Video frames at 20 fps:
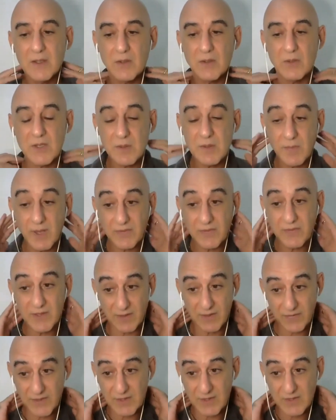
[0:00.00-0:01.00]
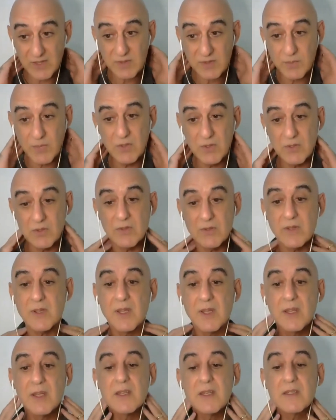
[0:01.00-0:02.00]
or you might feel it feels smooth.
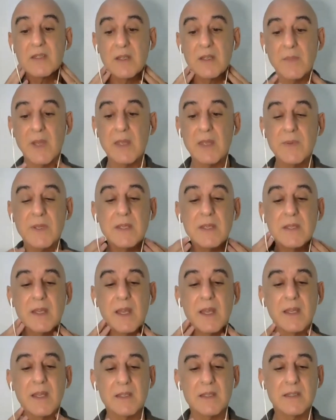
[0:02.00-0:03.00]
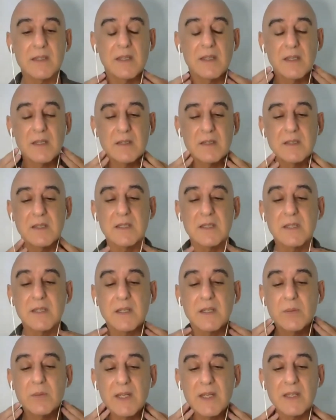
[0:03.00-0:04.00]
So maybe as just a
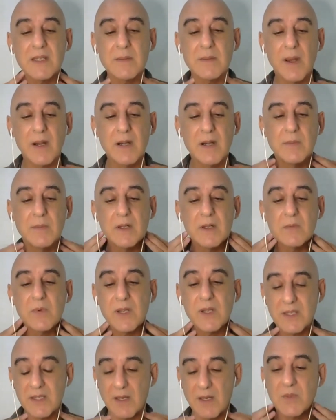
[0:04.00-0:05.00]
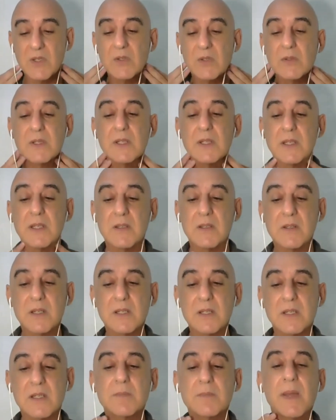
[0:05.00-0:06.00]
quick experiment, whilst I'm talking, you
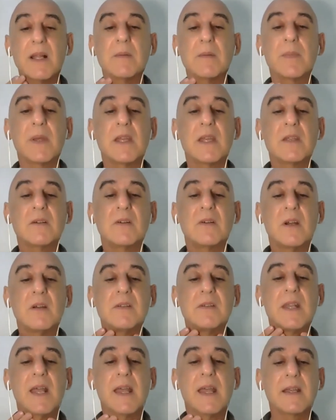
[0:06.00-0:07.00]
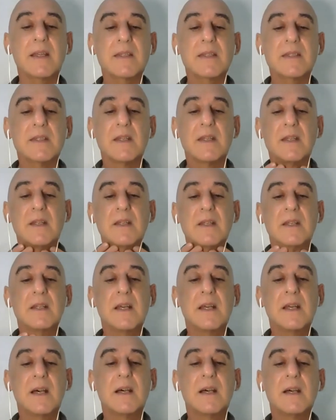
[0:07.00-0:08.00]
could just palpate your own necks
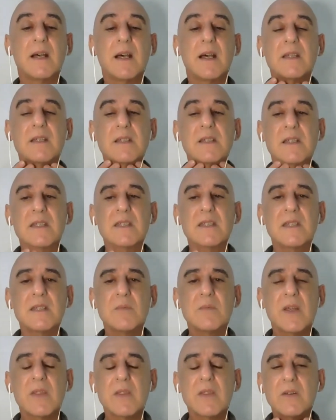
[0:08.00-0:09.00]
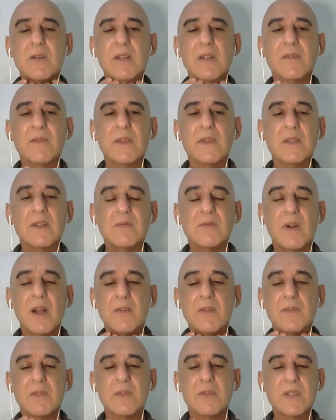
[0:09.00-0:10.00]
and just see whether or not it feels
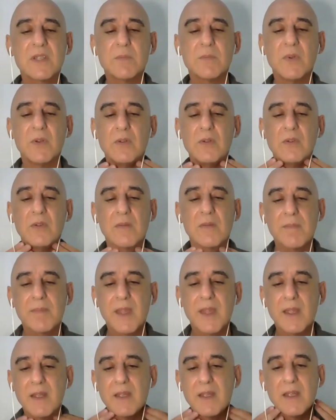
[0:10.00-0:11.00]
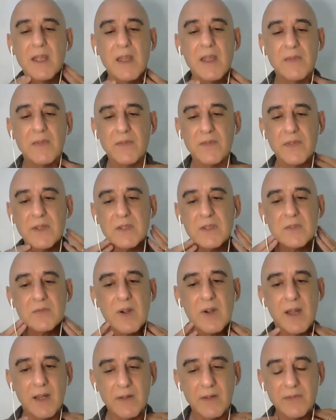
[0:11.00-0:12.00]
rough or smooth. If it feels
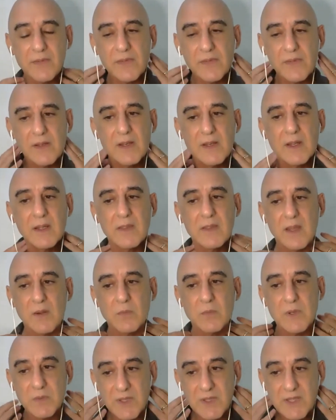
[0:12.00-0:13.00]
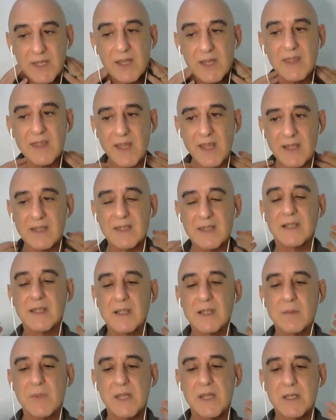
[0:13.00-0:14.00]
rough, then we would say that's a
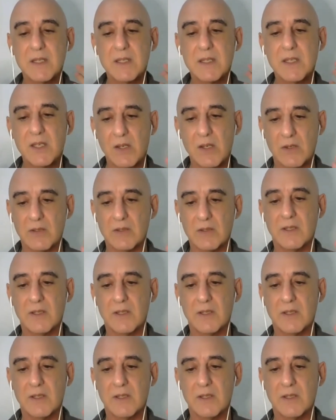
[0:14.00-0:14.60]
little bit kyo,